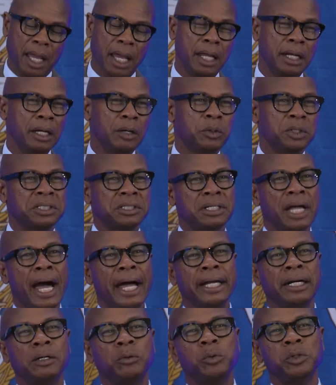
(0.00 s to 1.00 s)
and there was
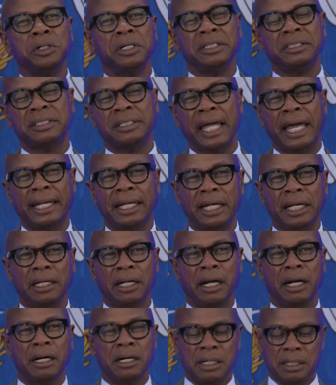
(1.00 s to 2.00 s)
Tiger Woods standing
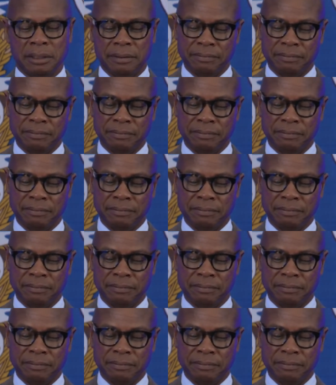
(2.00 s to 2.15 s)
there